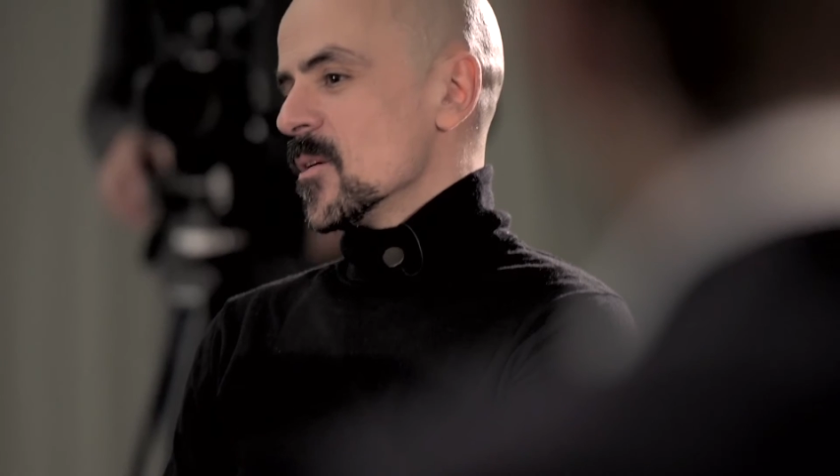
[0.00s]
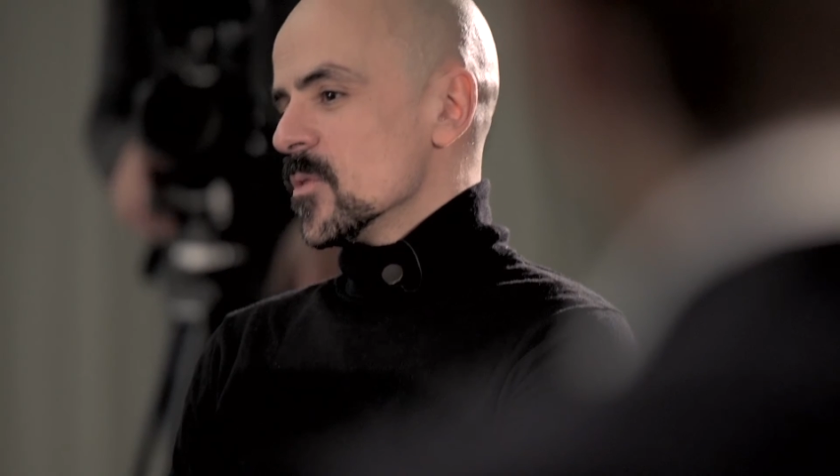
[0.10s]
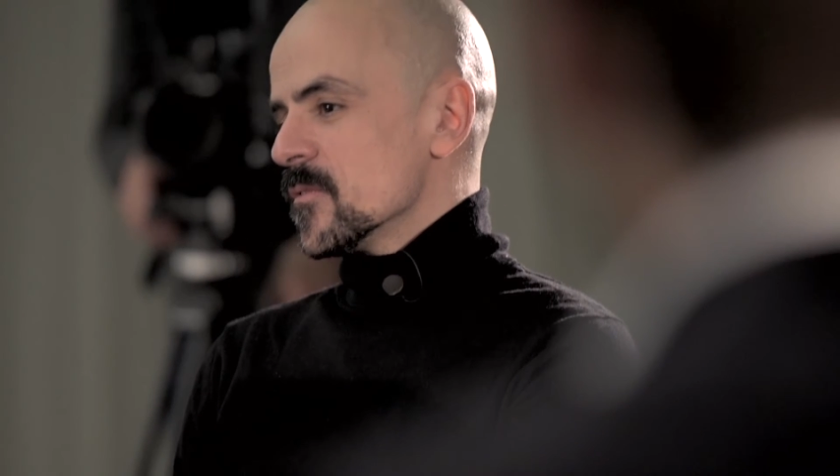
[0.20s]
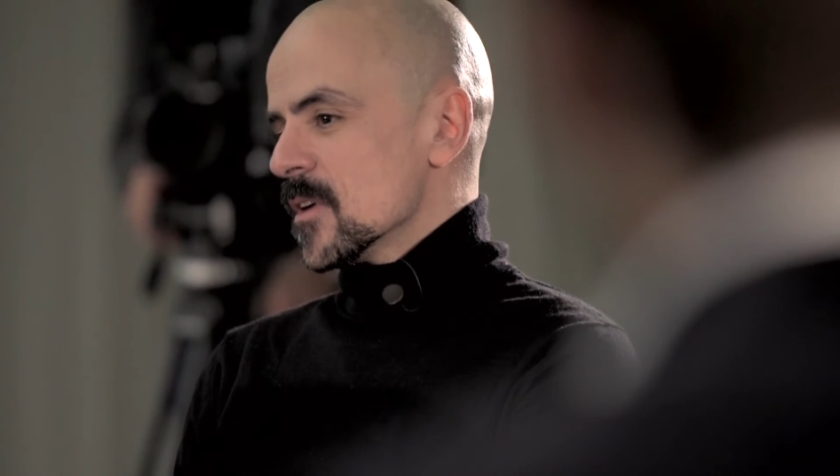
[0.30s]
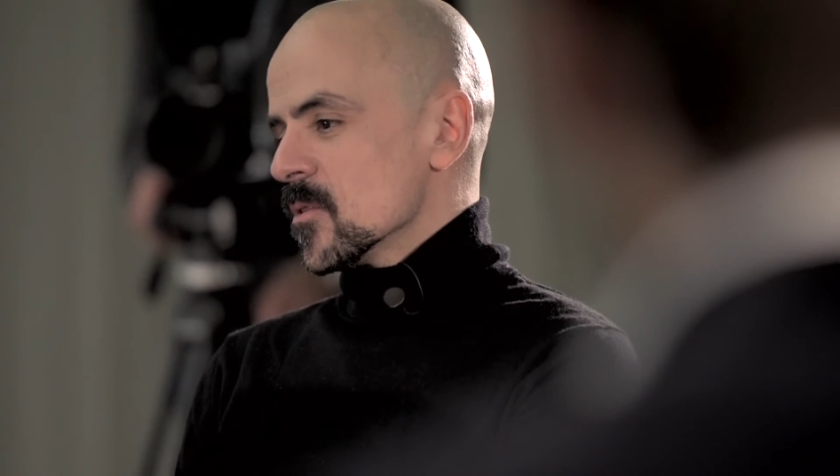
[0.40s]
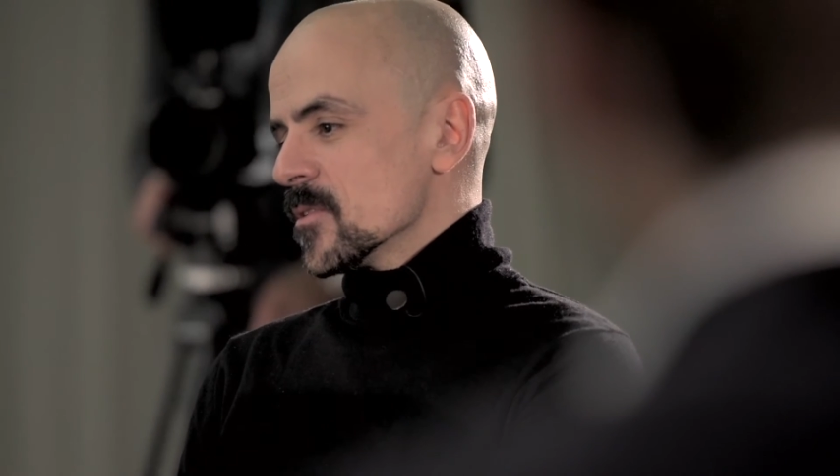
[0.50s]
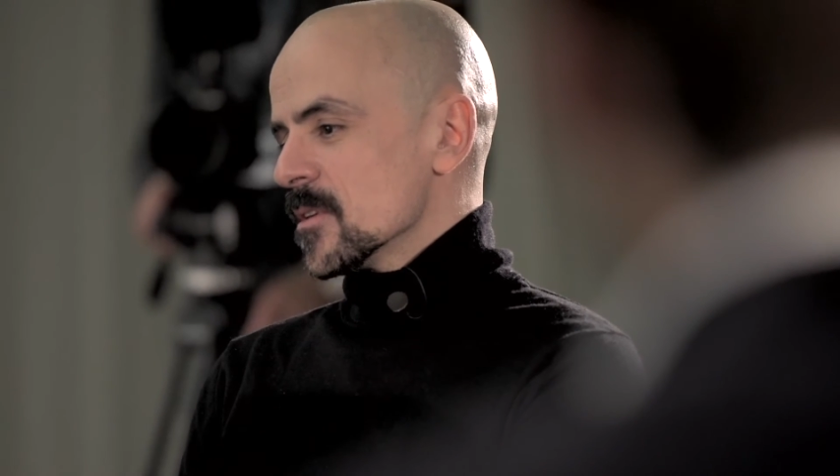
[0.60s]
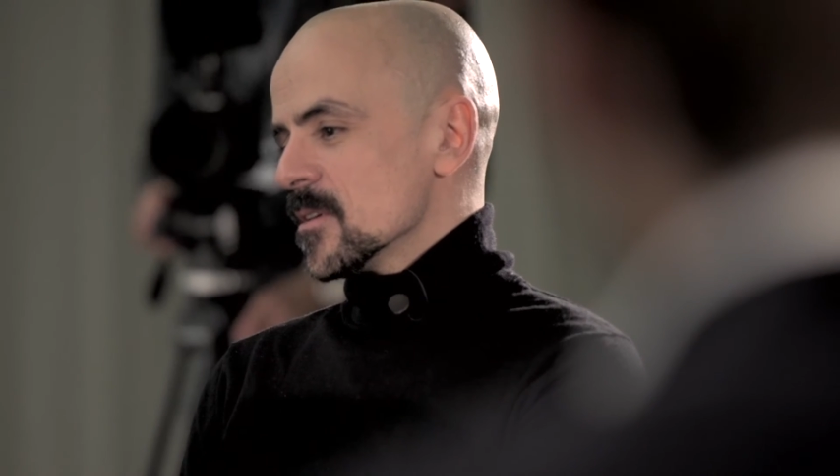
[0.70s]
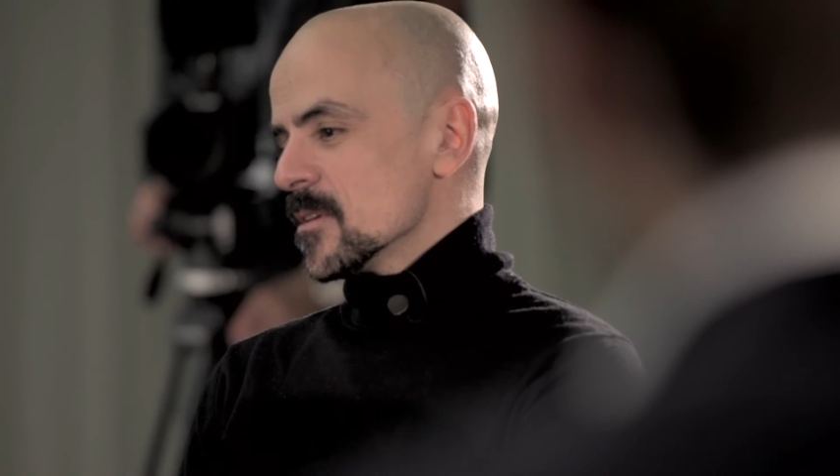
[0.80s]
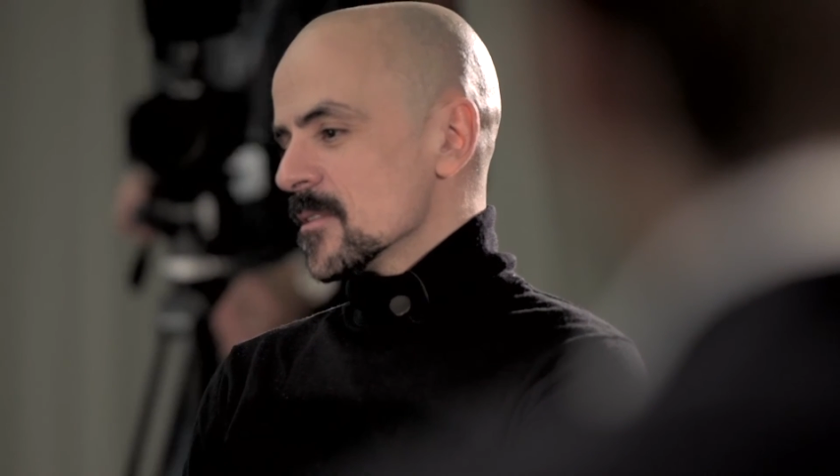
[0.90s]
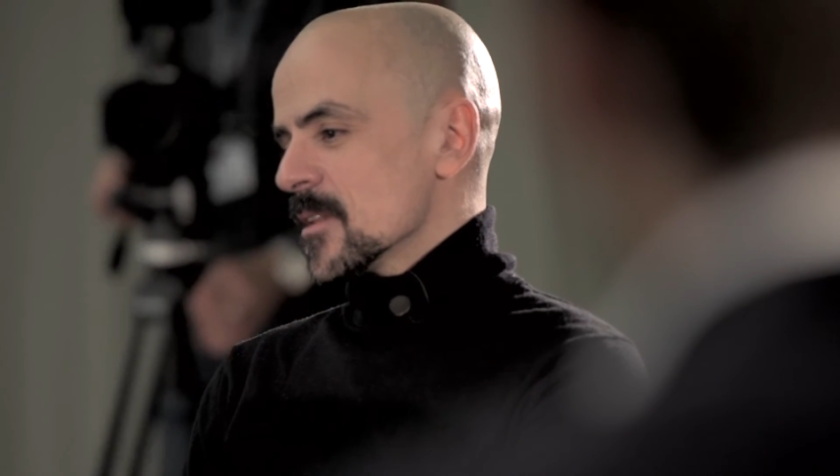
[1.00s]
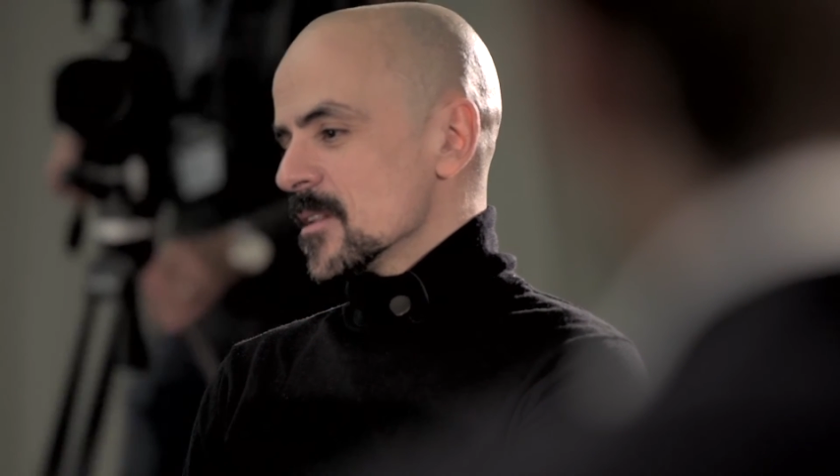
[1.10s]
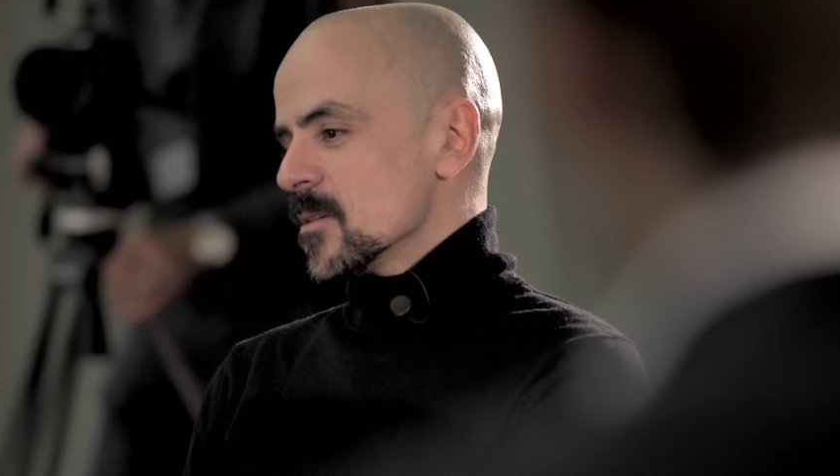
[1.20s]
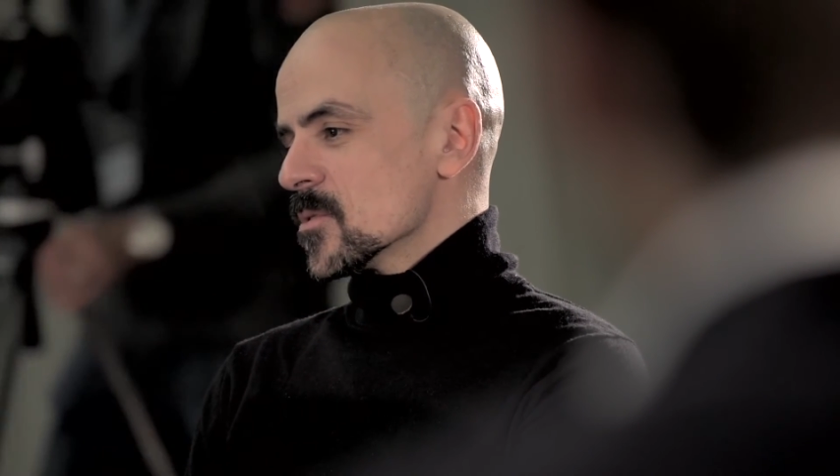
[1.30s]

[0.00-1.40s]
then we found that it